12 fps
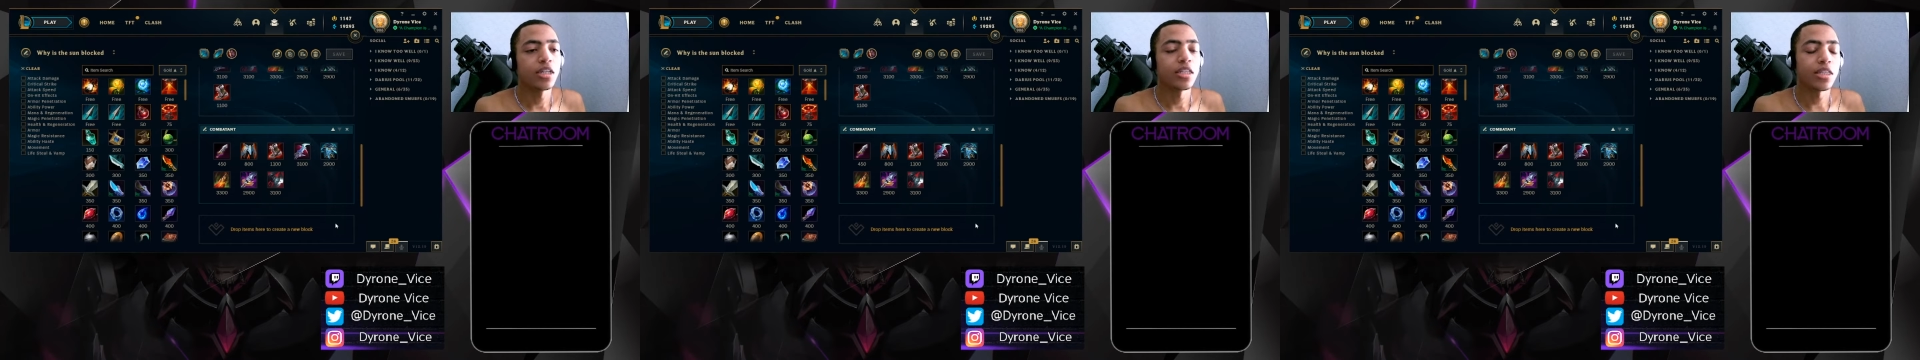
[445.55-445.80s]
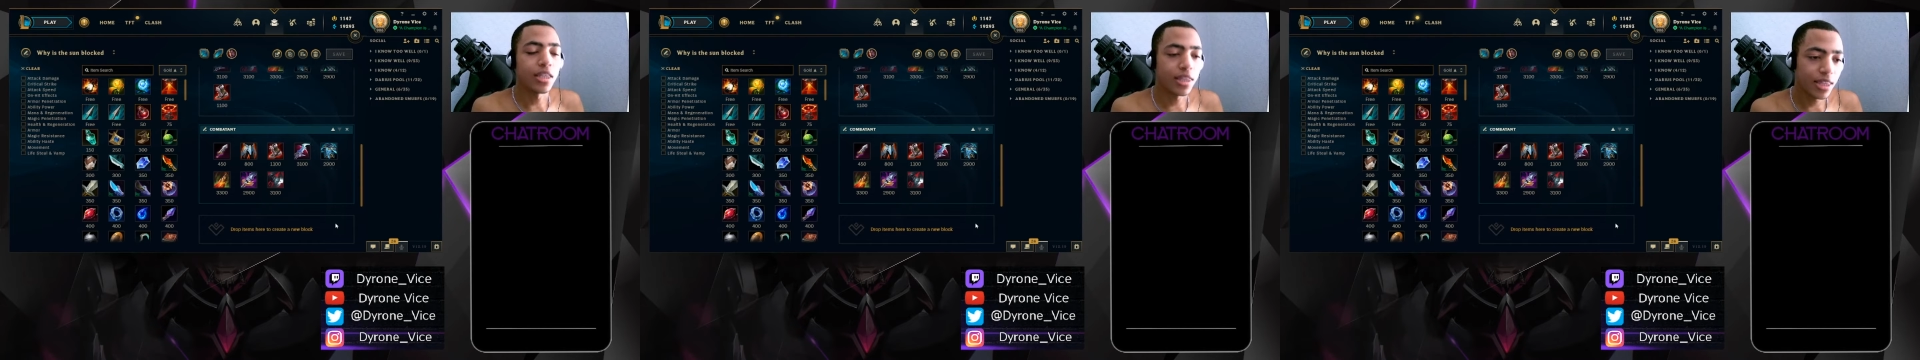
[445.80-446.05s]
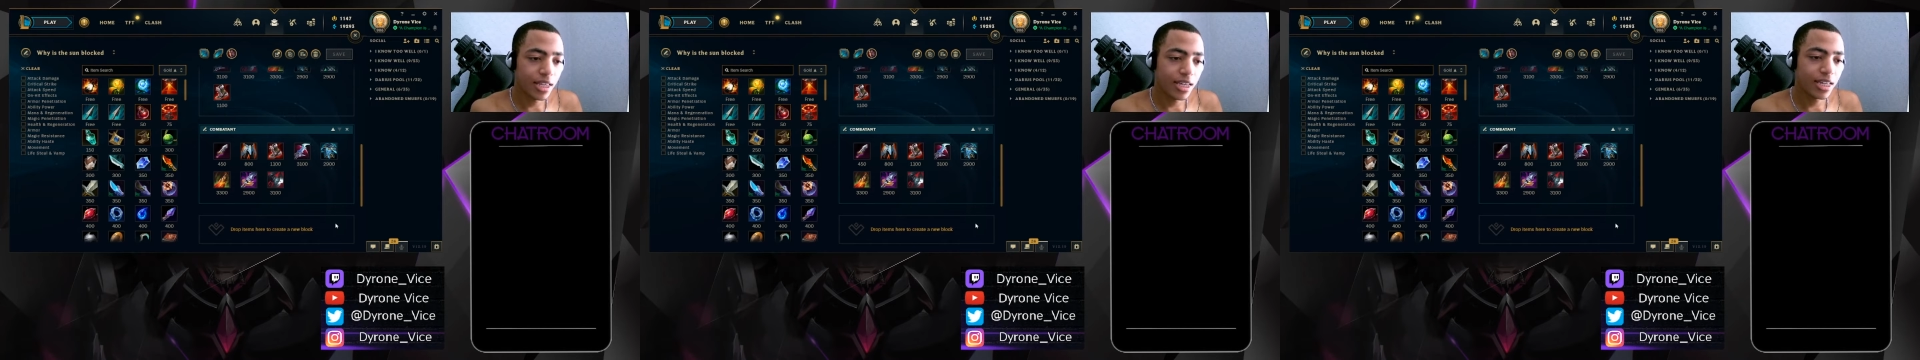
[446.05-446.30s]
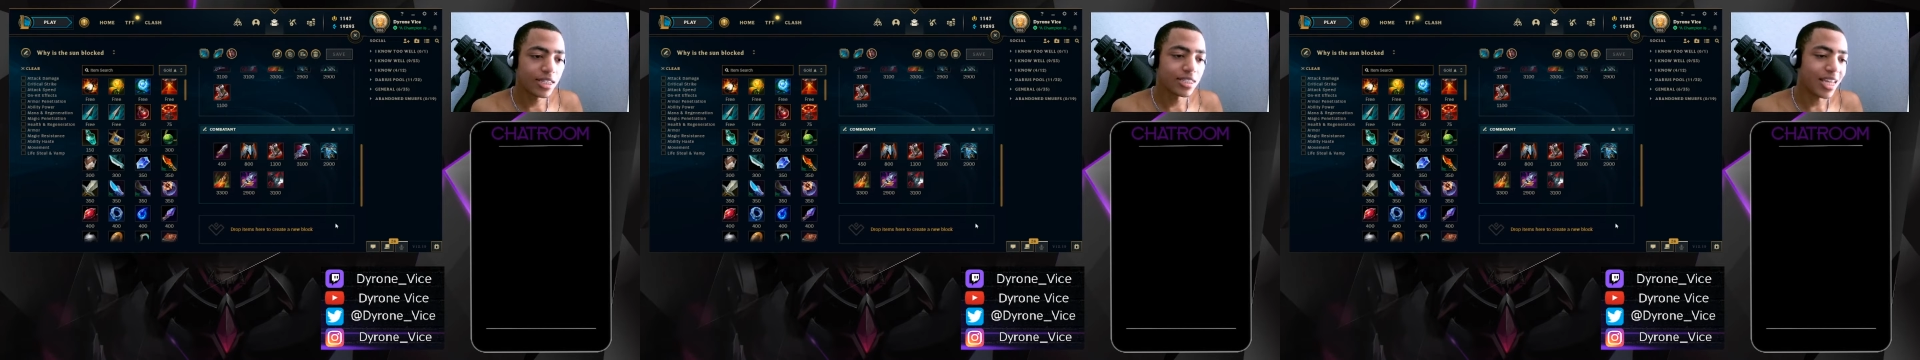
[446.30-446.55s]
The thing
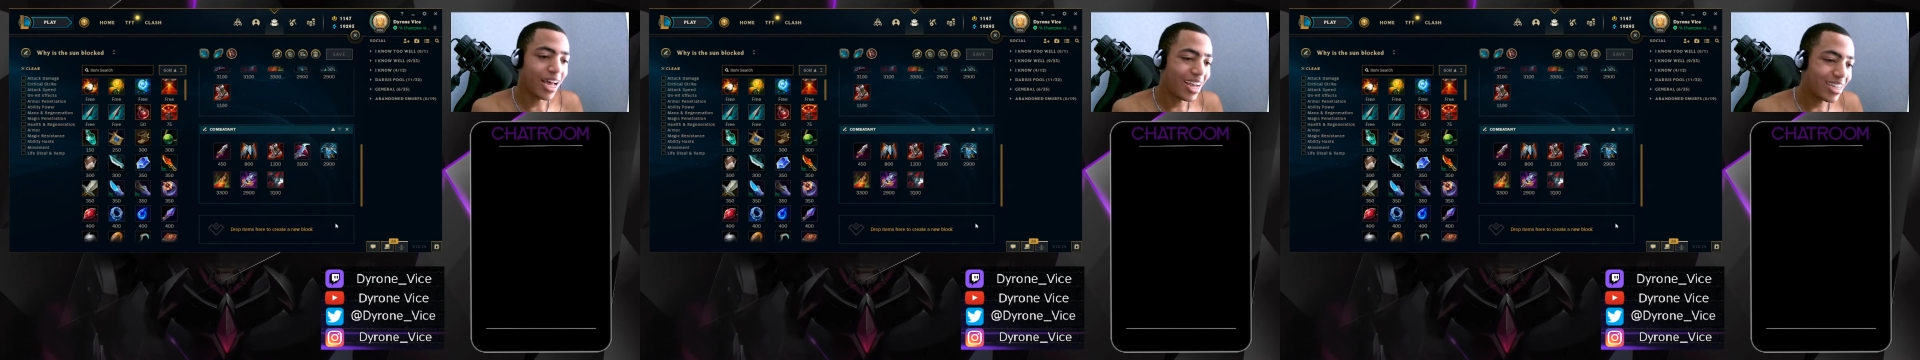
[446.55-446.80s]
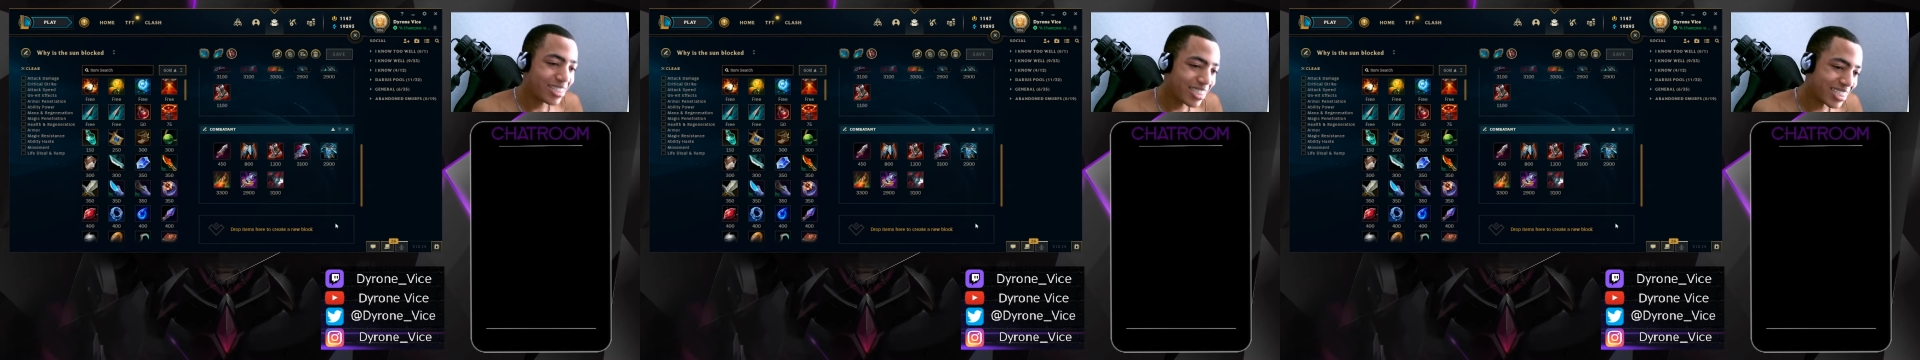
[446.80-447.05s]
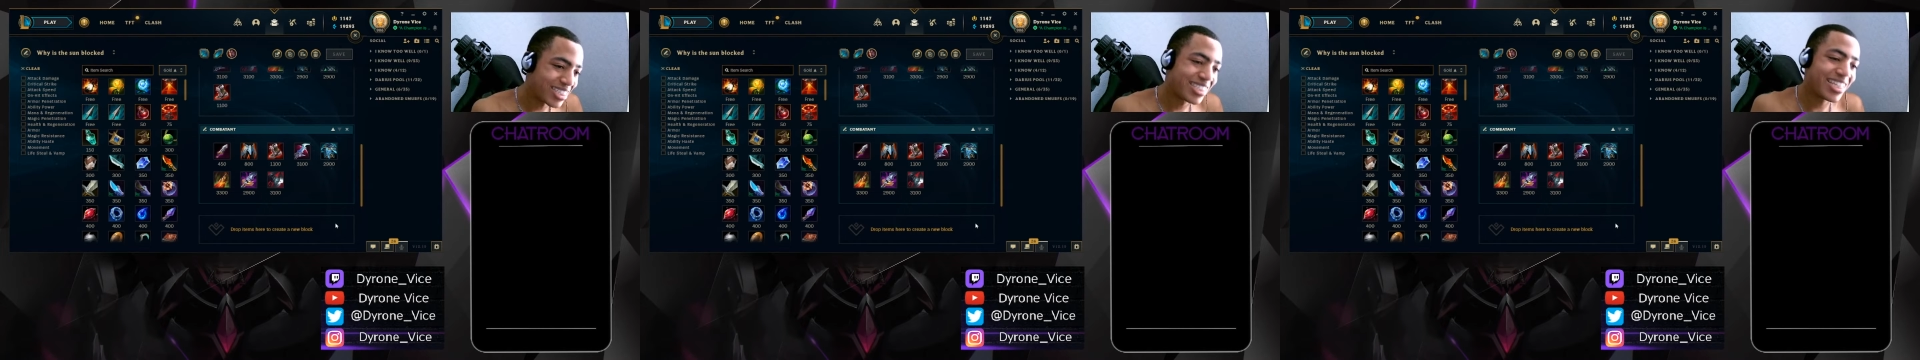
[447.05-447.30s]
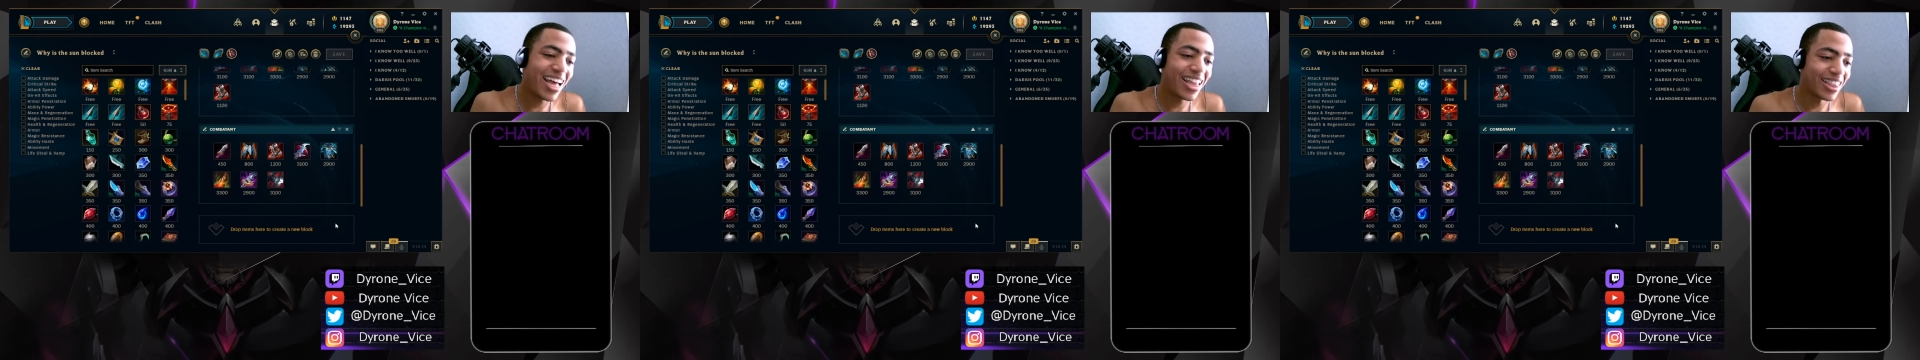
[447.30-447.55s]
is, I
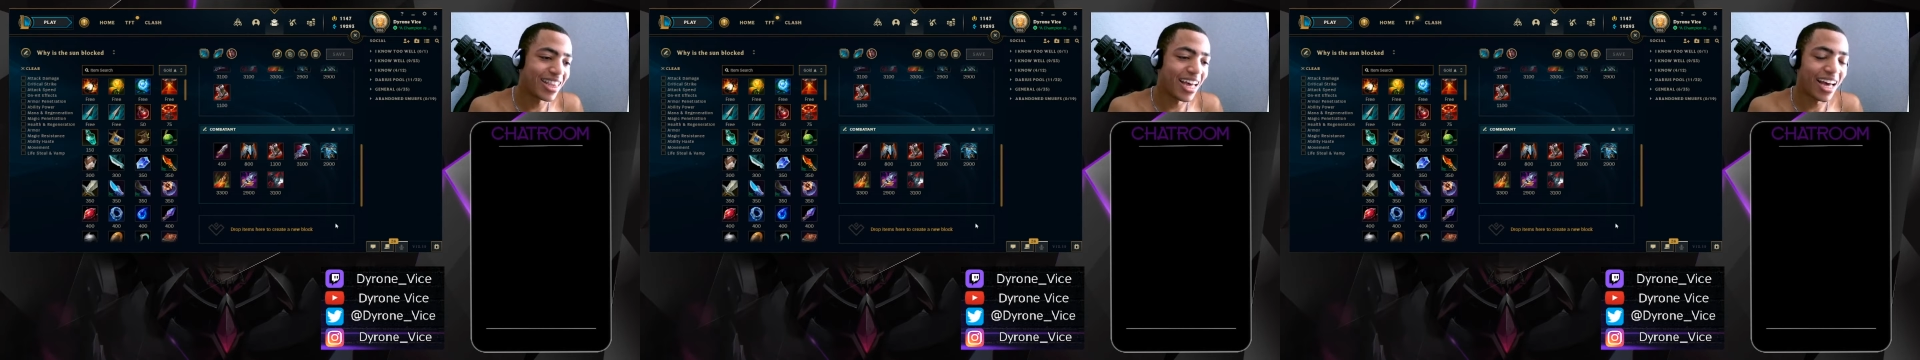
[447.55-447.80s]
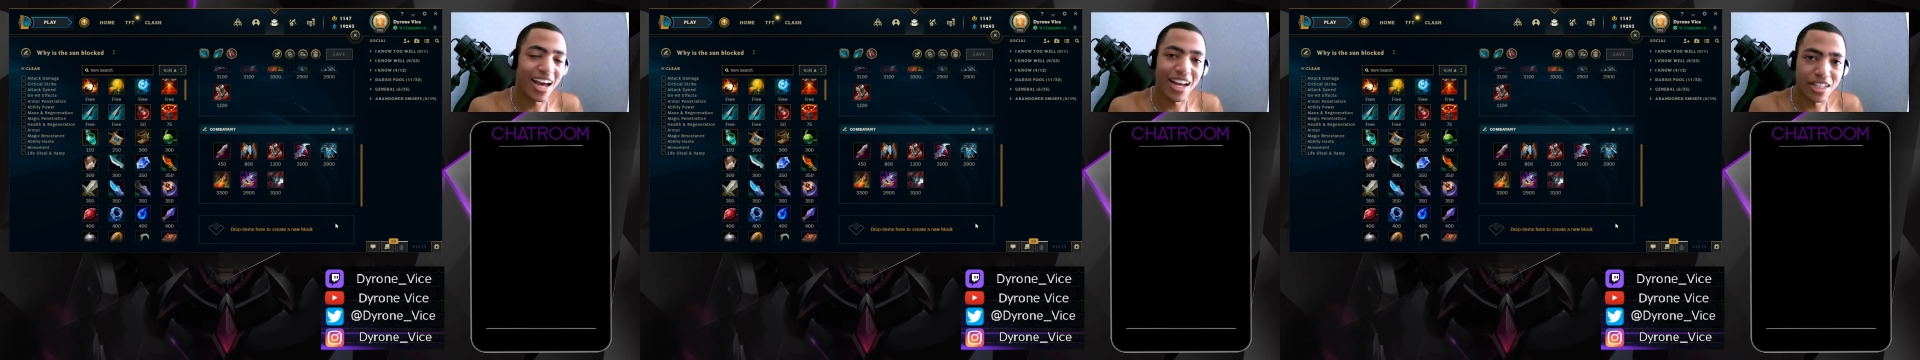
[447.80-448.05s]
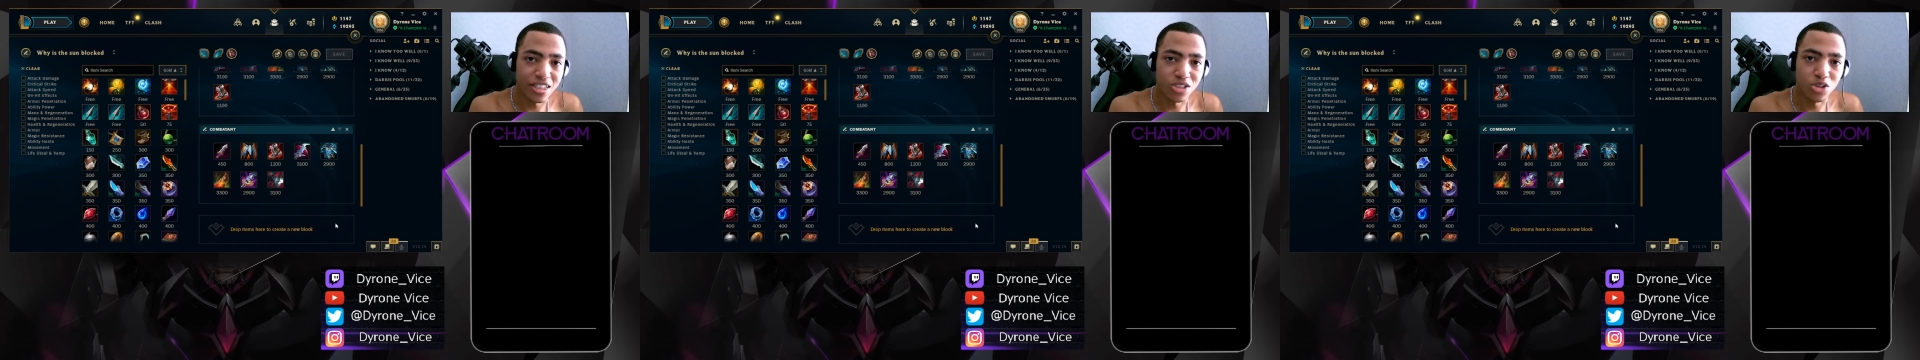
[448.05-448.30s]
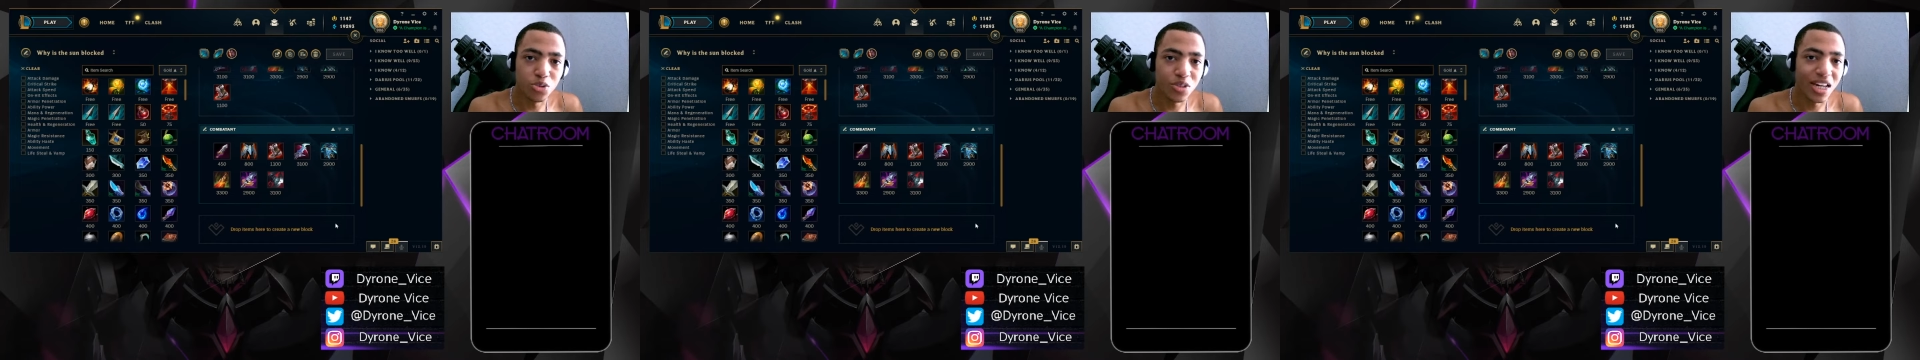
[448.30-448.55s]
understand that, I
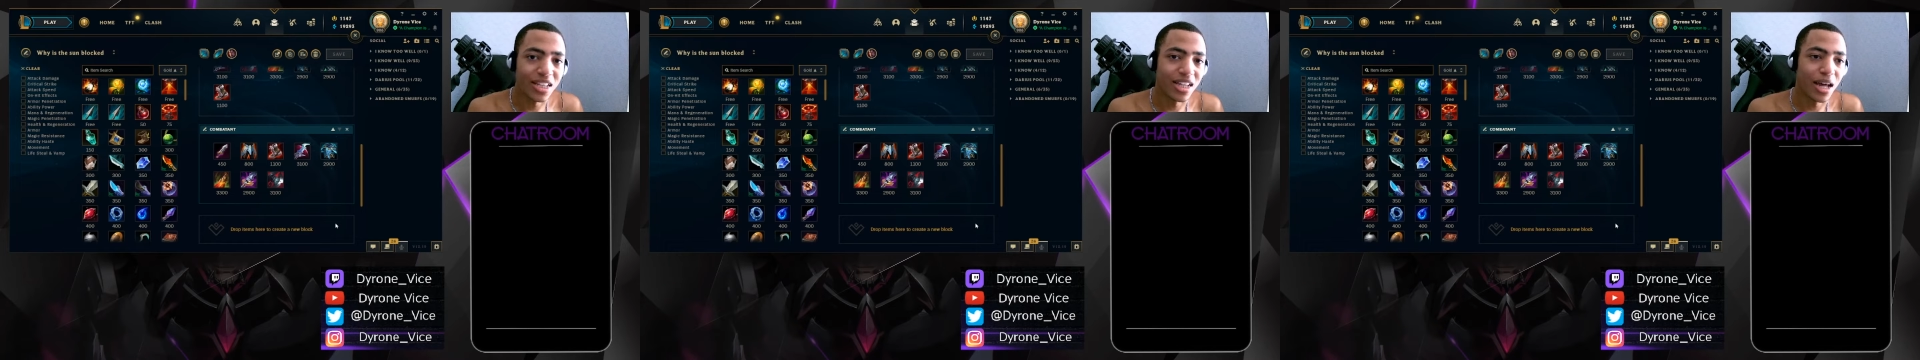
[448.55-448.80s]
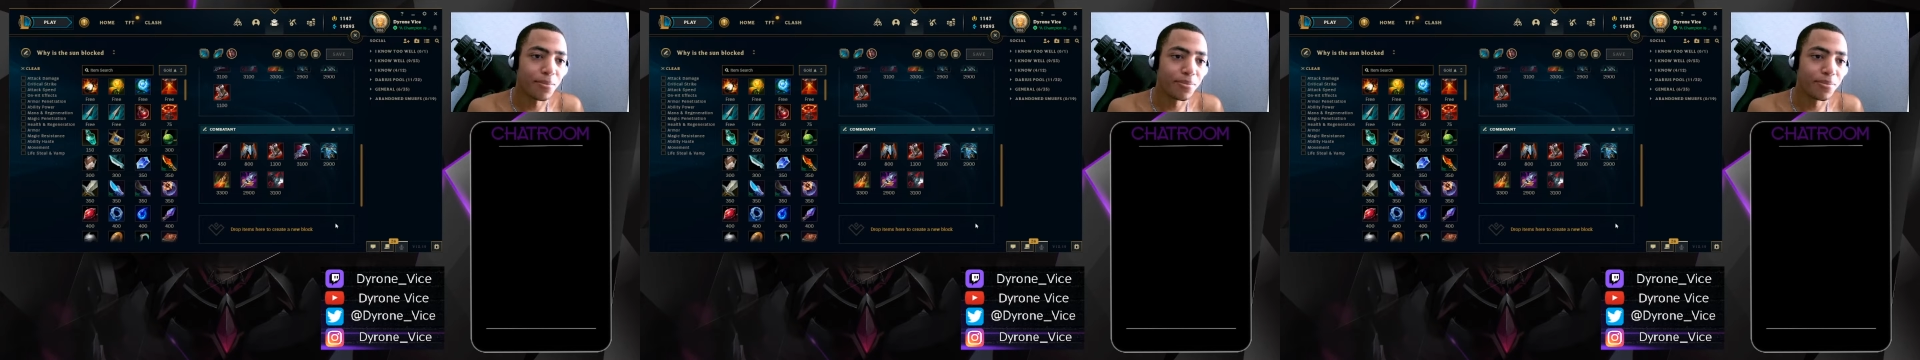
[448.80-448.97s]
do get that,